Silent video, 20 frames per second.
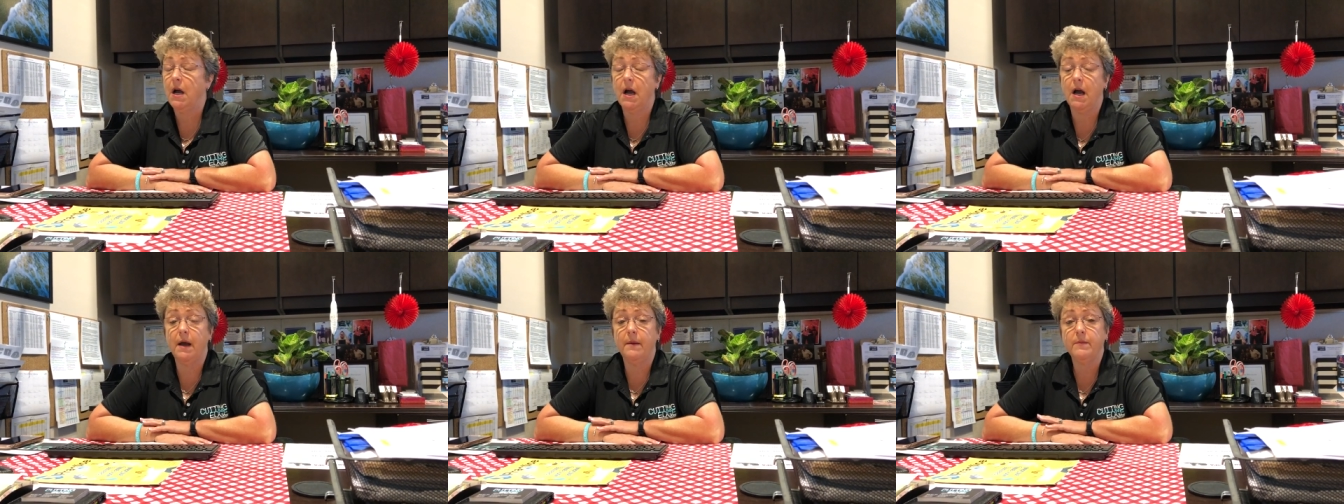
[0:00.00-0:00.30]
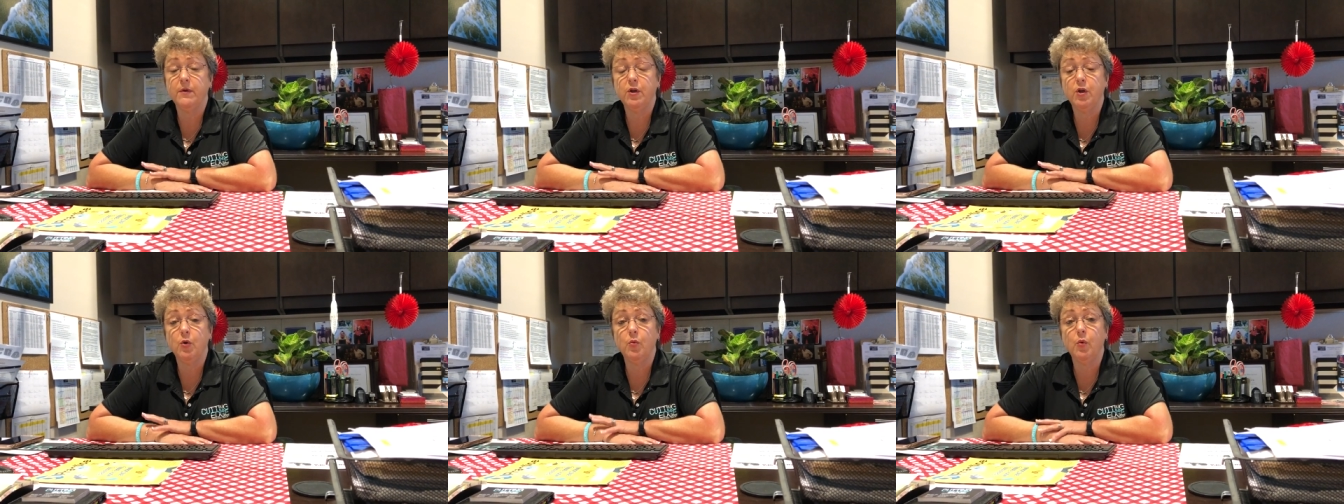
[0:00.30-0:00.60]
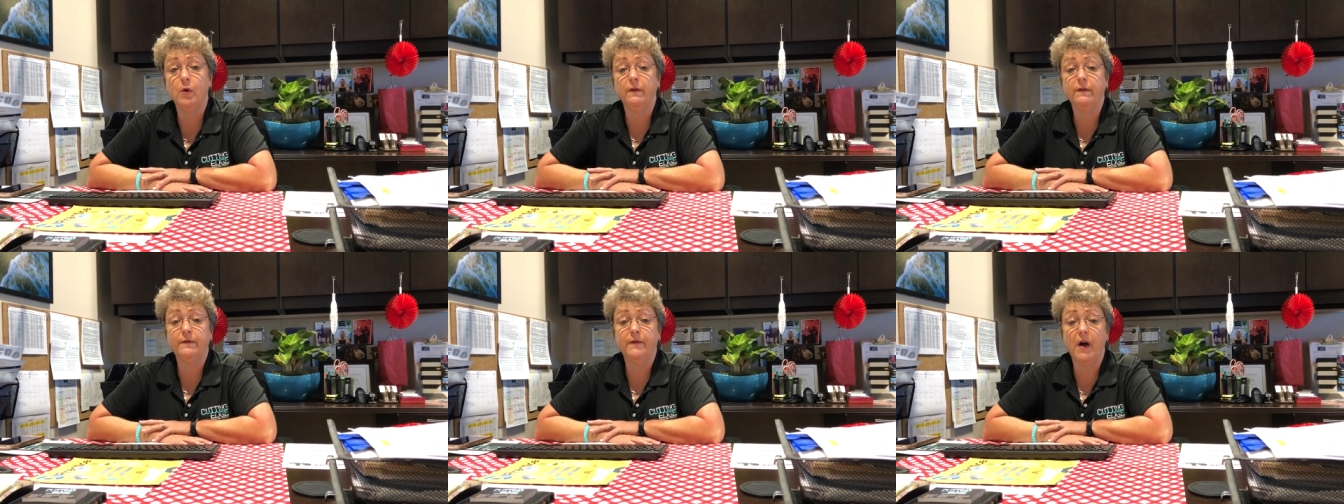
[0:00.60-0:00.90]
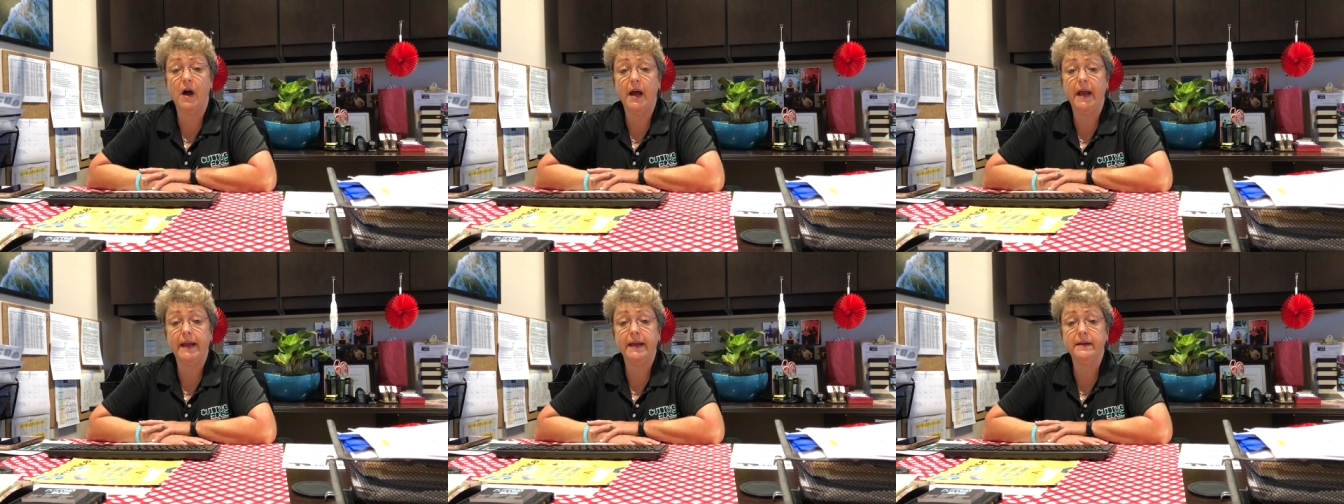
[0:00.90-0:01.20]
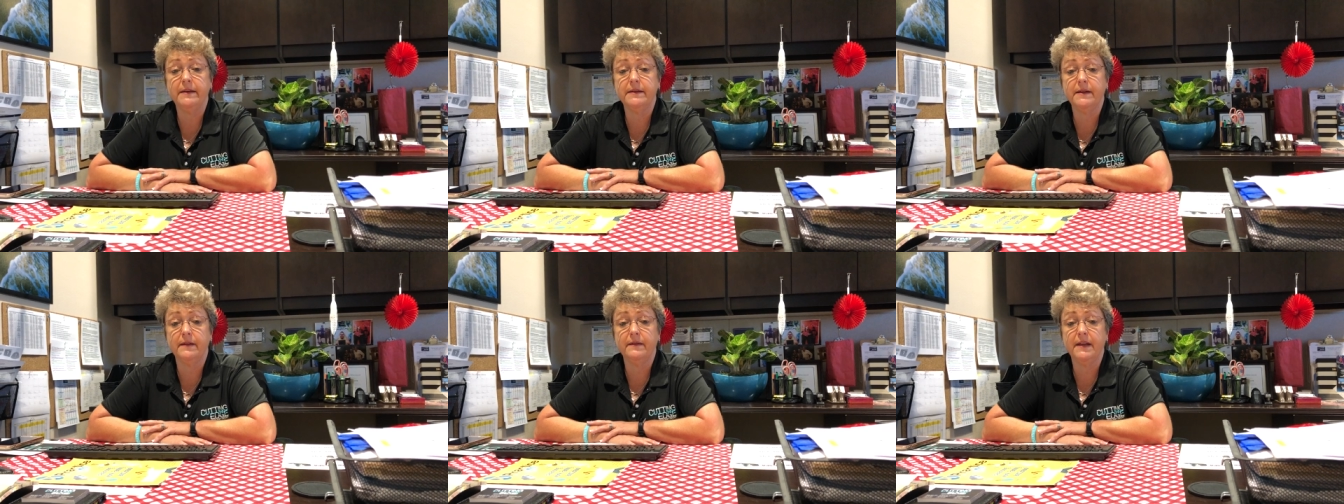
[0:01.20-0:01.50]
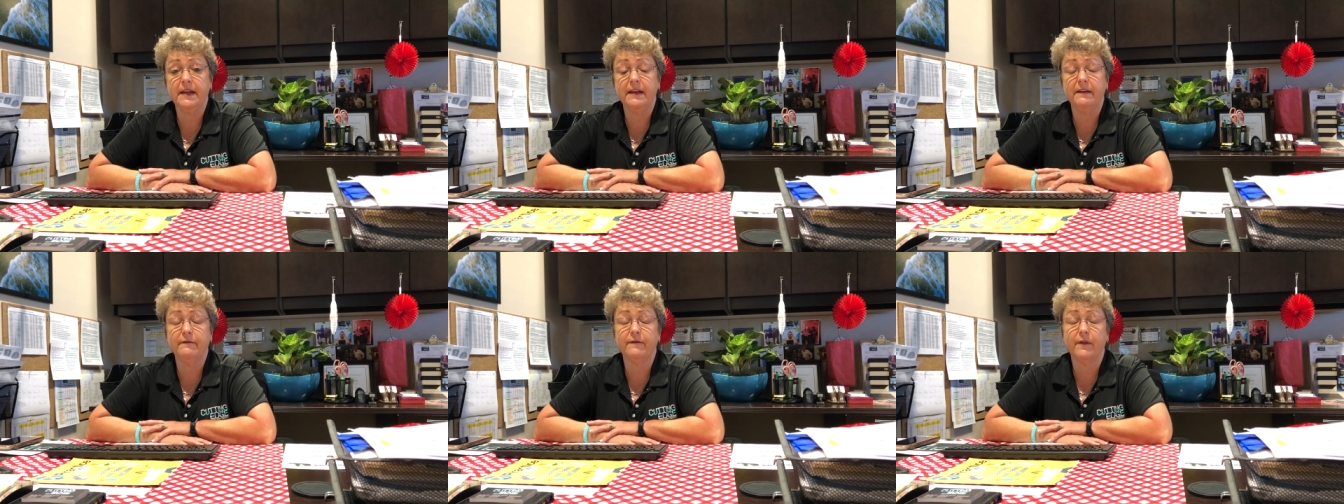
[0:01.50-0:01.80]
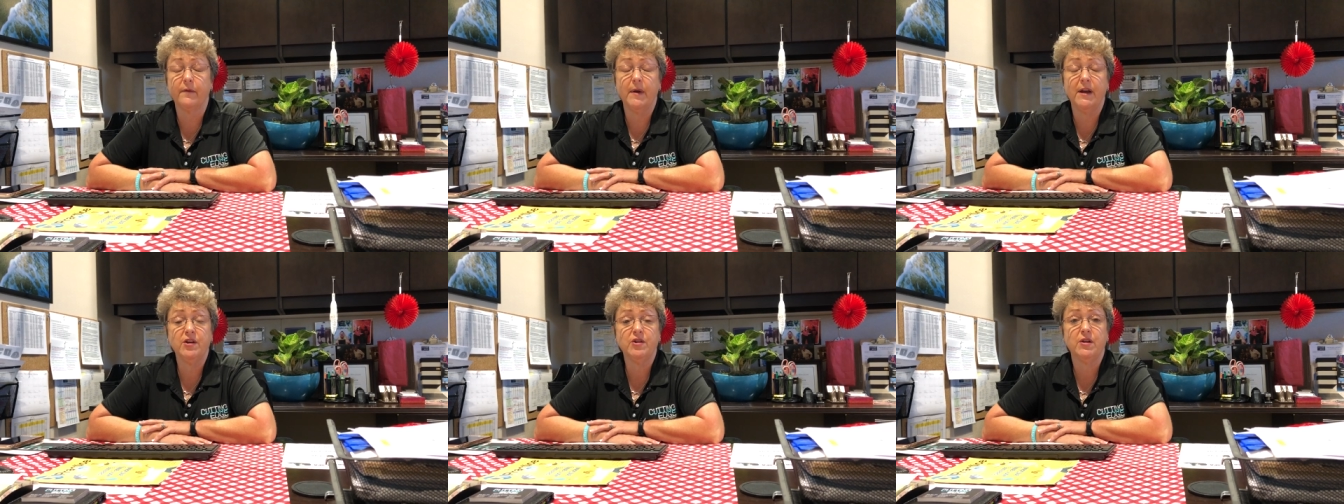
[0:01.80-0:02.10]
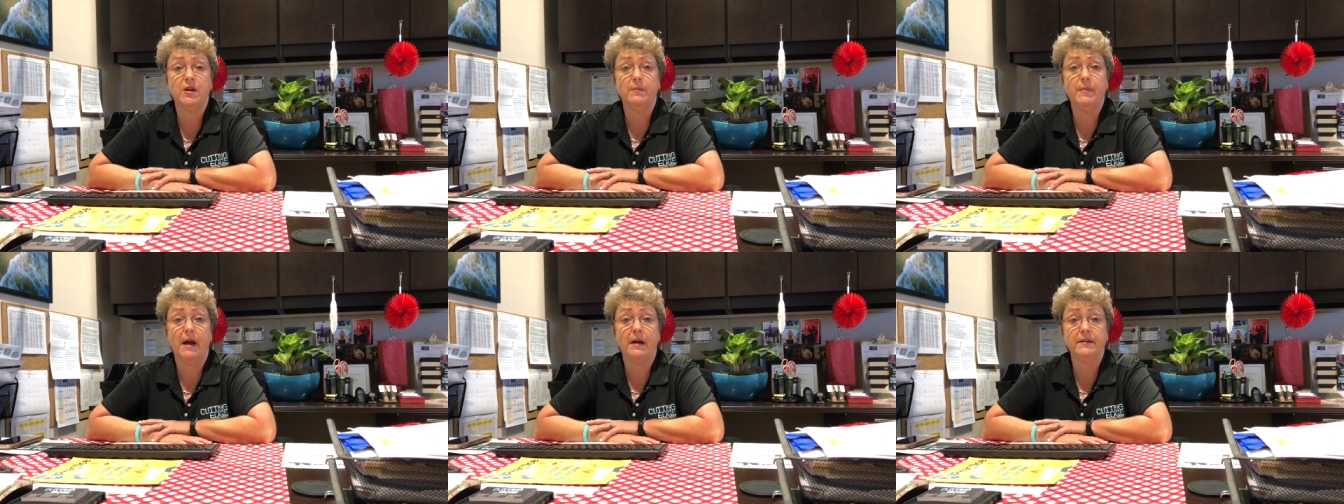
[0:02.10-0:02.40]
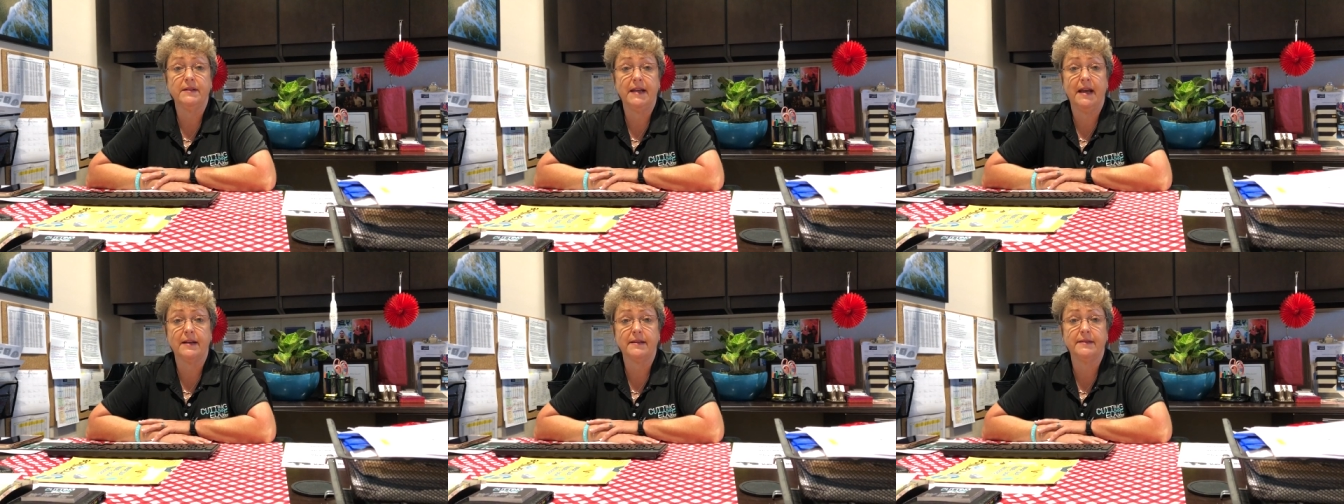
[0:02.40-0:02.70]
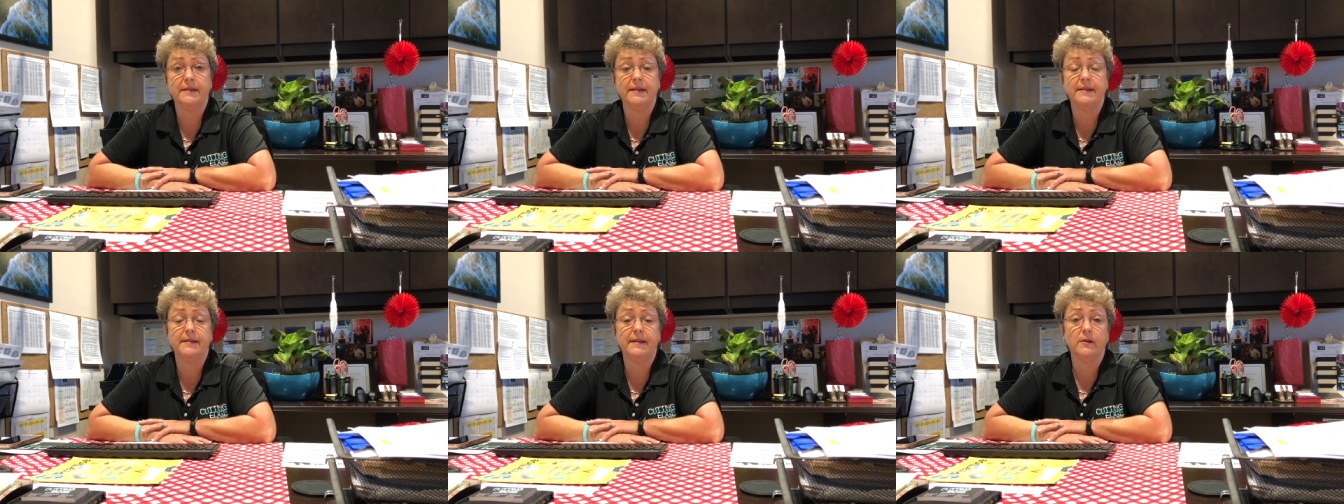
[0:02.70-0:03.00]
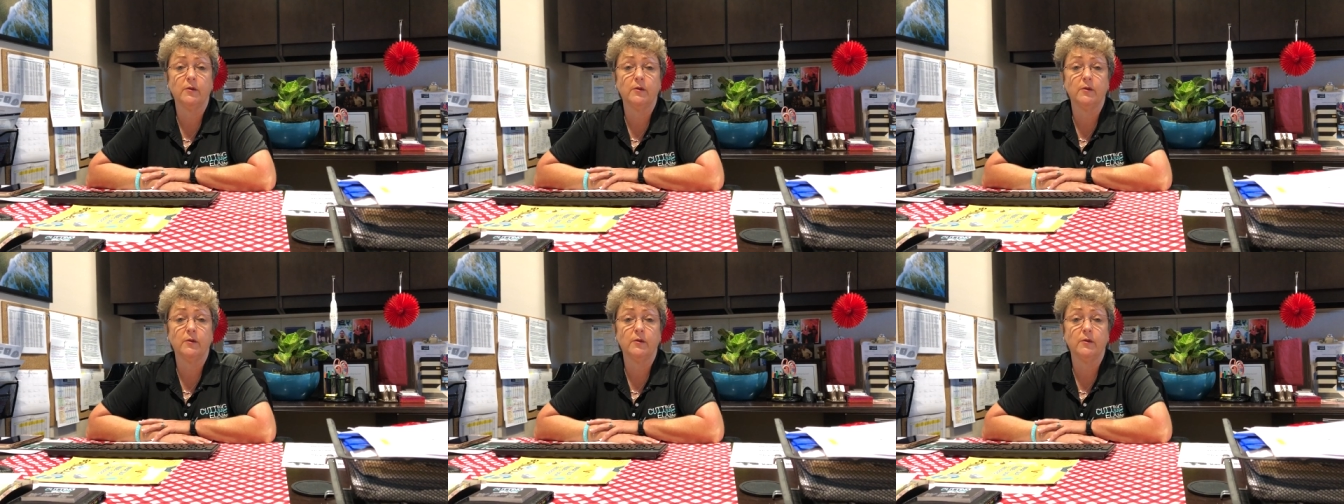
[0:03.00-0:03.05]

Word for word: um, you will find the information about Texas.